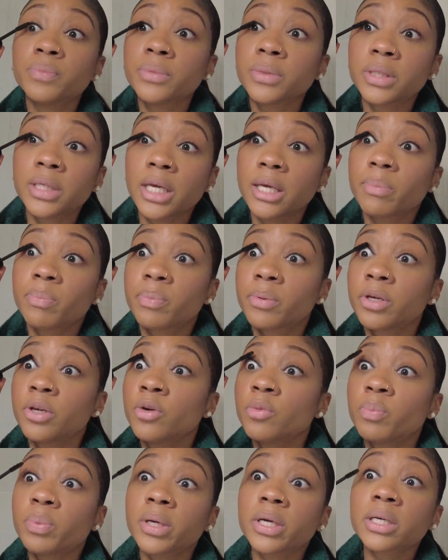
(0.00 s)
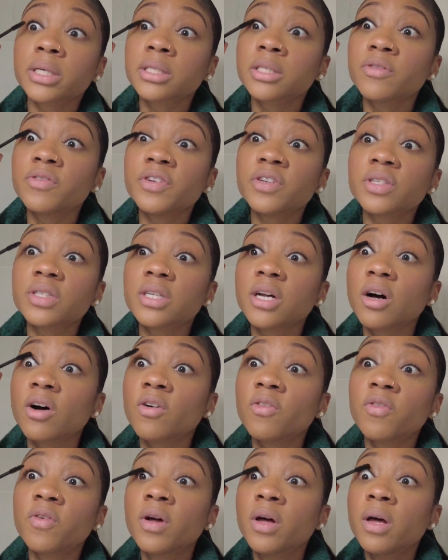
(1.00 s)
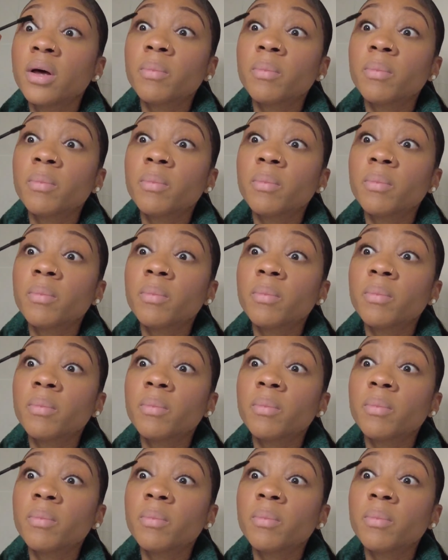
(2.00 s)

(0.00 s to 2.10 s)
take cute pics of yourself.